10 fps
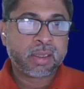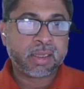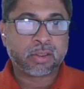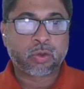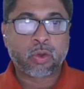
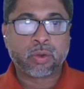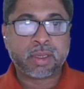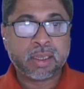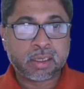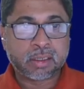In the code
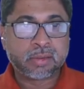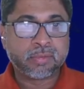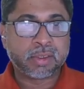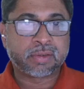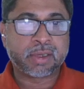here,
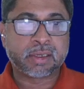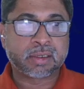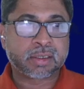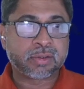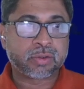we
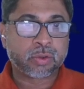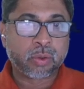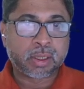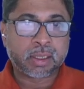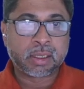created a
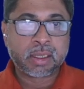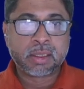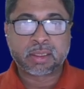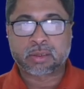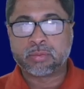controller
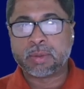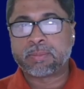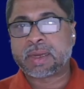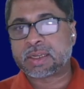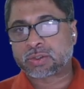that could be
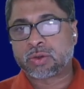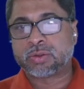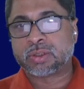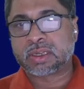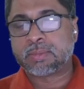passed on
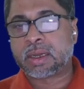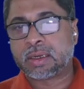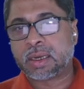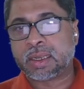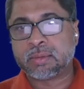to the
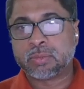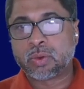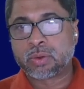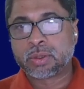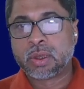command line
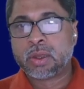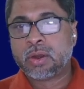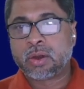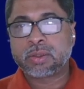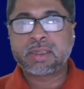mode
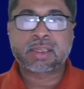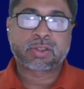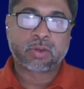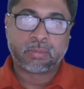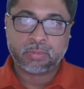or the
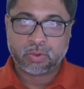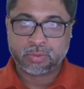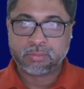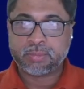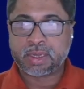desktop mode
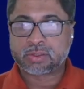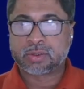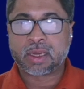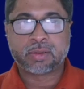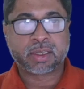based
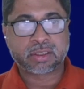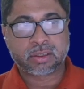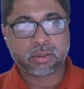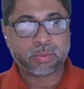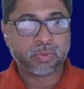on how the
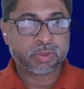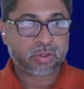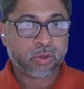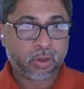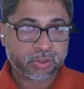executable
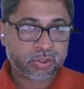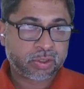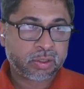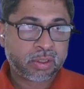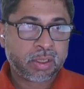was
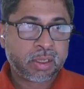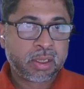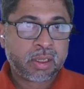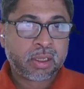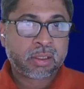launched.
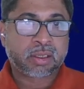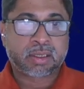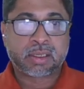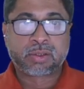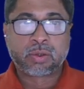The
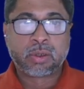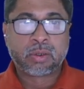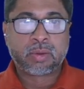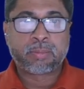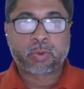
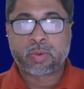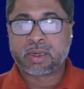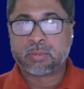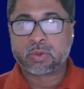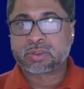controller
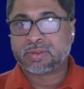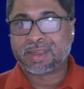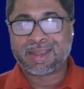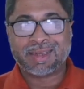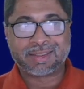provided most of the
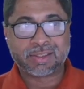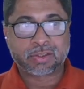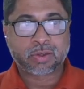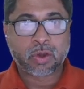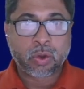
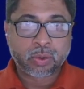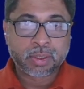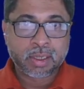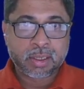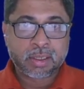analysis
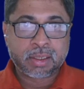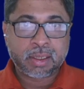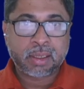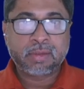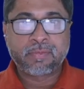code,
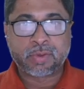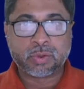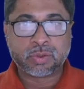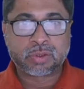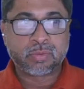and the
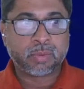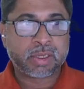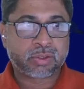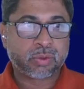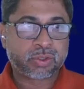views were
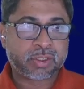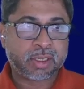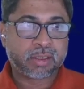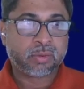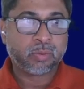
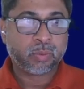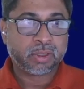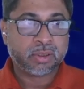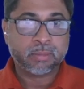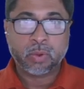associated
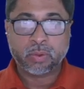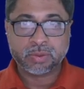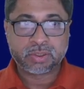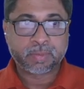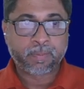with the
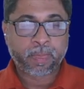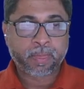modes.